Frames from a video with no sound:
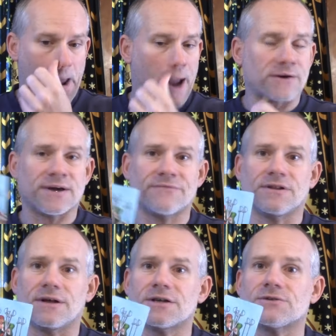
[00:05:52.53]
I don't have
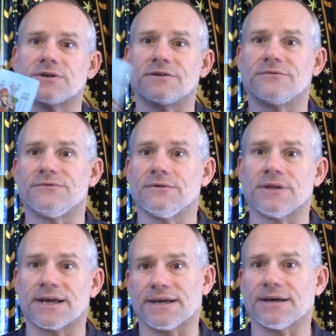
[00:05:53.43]
the luxury of
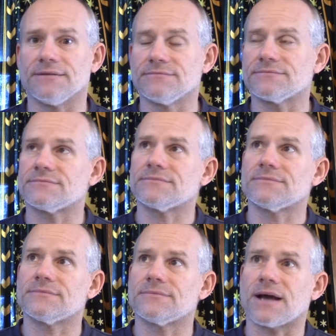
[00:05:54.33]
liking it.
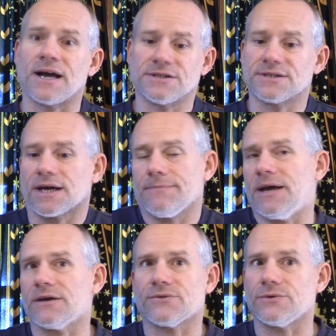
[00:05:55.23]
I just got to
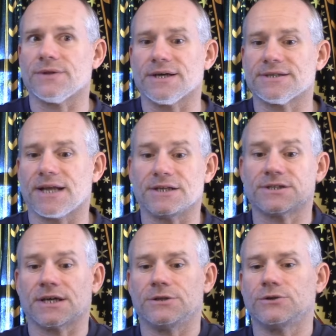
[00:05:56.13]
make it through this. I
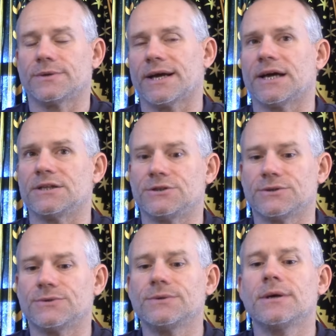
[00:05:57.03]
just got to do what I got to
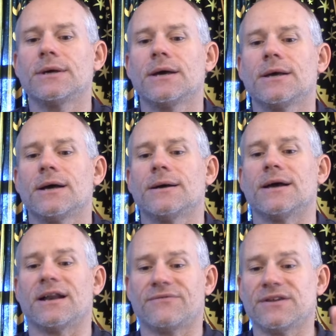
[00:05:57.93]
do.
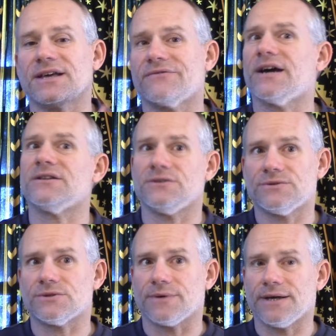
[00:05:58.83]
And I feel like I've gotten
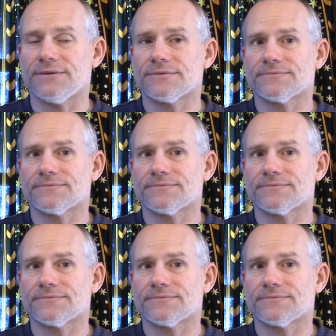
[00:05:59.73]
used to it.